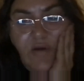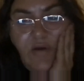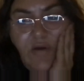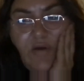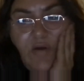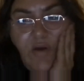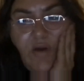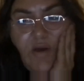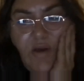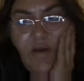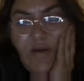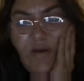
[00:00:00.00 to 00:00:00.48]

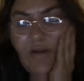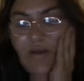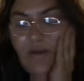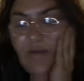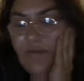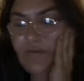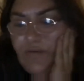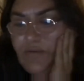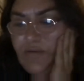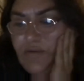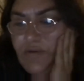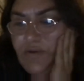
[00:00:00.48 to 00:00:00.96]
And
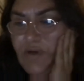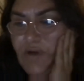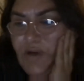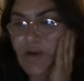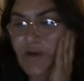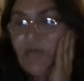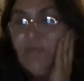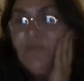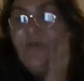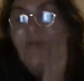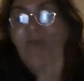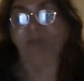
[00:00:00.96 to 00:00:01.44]
then,
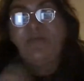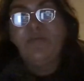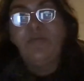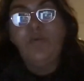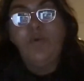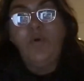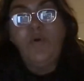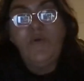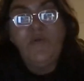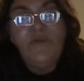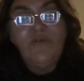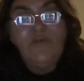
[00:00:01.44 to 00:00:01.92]
that's
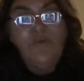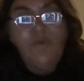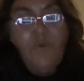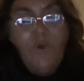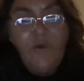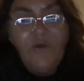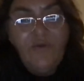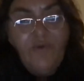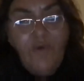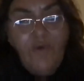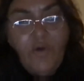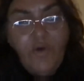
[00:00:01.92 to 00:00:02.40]
why there's
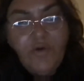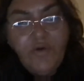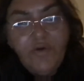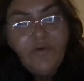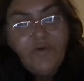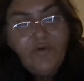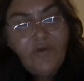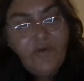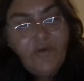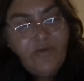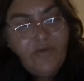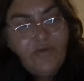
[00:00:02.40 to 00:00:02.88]
always
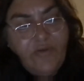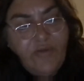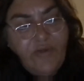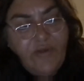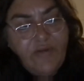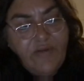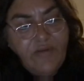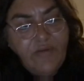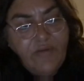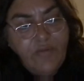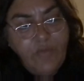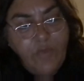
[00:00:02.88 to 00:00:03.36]
urgency. So
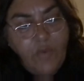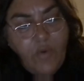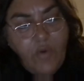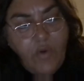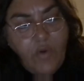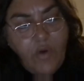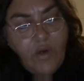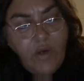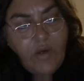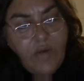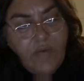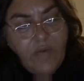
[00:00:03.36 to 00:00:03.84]
that's
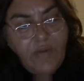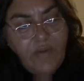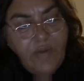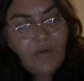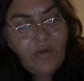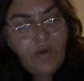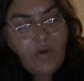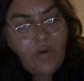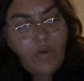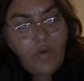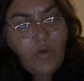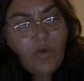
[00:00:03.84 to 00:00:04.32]
why
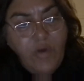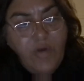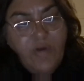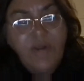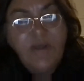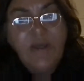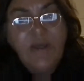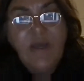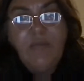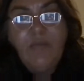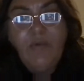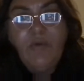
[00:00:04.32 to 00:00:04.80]
I wanted to
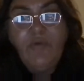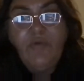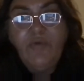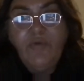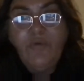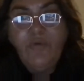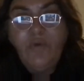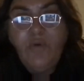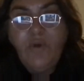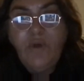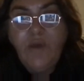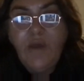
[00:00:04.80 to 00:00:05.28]
get my
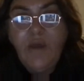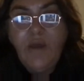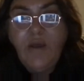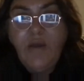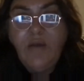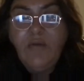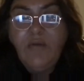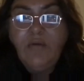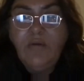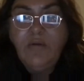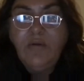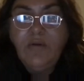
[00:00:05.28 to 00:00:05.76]
story out.
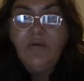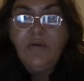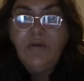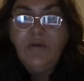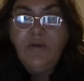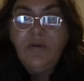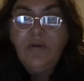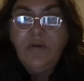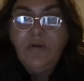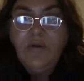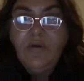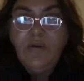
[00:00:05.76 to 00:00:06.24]

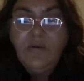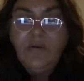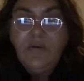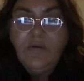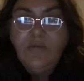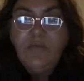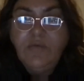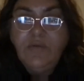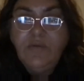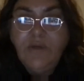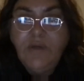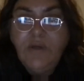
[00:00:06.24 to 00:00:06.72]

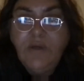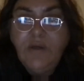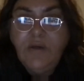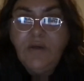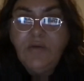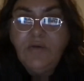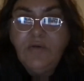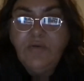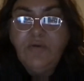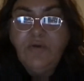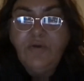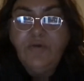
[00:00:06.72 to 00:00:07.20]
Yeah,
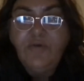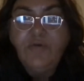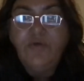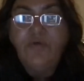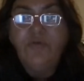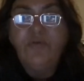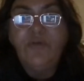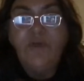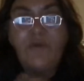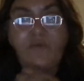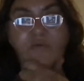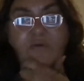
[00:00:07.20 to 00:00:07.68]
because I do
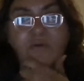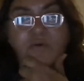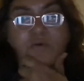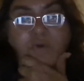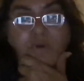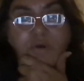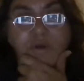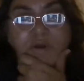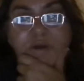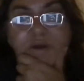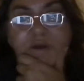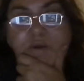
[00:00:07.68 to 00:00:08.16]
suffer
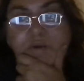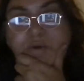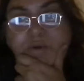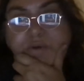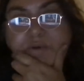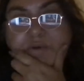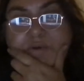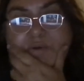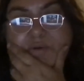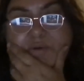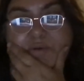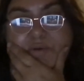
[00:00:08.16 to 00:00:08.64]
chronic
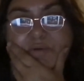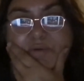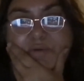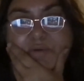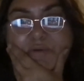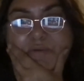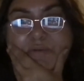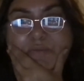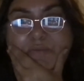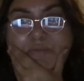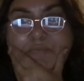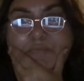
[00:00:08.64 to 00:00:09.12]
illnesses,
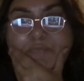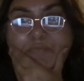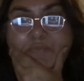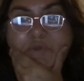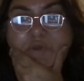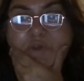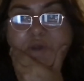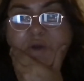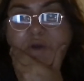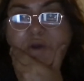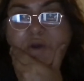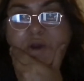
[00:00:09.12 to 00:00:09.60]
and
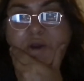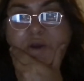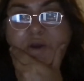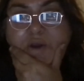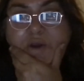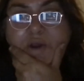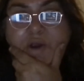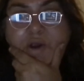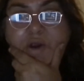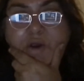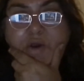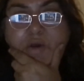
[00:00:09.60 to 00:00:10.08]
I don't
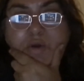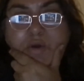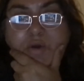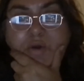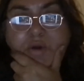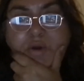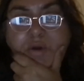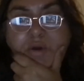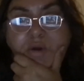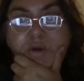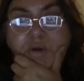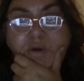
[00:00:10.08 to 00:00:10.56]
know
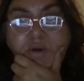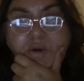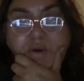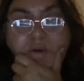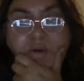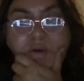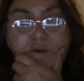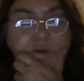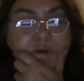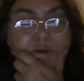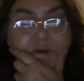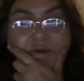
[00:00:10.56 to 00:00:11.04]

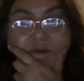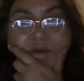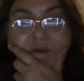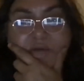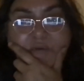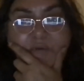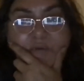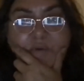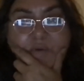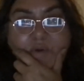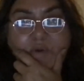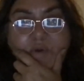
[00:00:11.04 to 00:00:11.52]
if
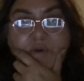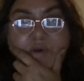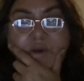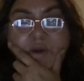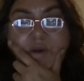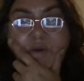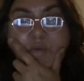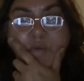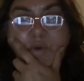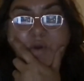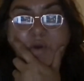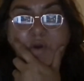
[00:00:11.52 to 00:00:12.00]

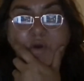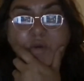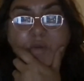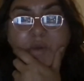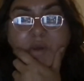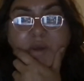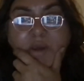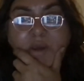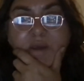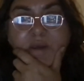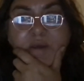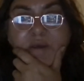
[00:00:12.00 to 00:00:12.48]
I'm, where I'll
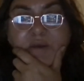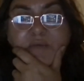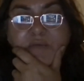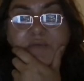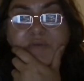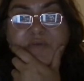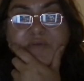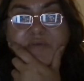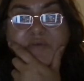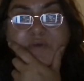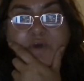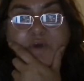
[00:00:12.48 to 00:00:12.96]
be
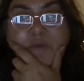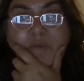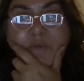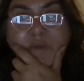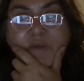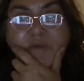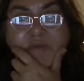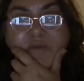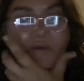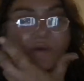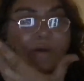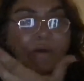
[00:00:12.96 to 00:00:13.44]
this time
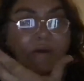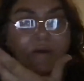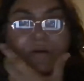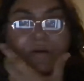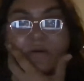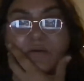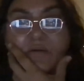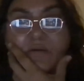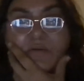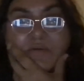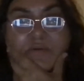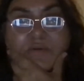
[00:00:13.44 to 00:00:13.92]
next year,
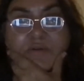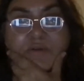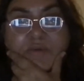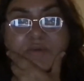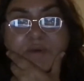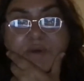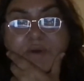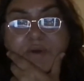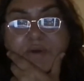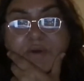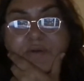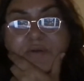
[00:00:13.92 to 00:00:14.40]
to be
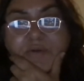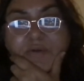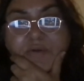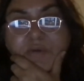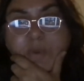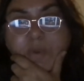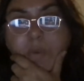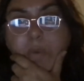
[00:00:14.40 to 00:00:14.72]
honest.